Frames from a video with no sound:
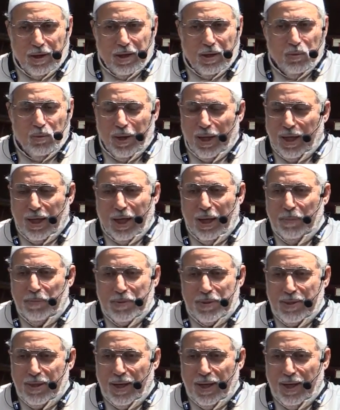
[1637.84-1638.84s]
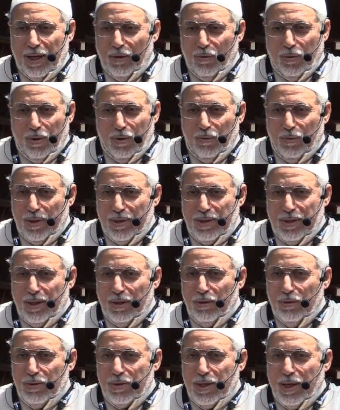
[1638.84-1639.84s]
And we keep saying when we
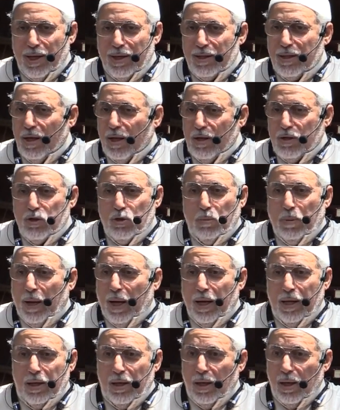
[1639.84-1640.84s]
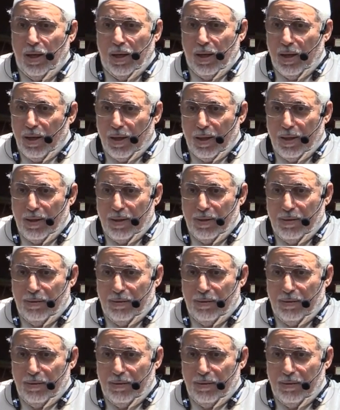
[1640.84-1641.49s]
see those ayat, Subhanallah,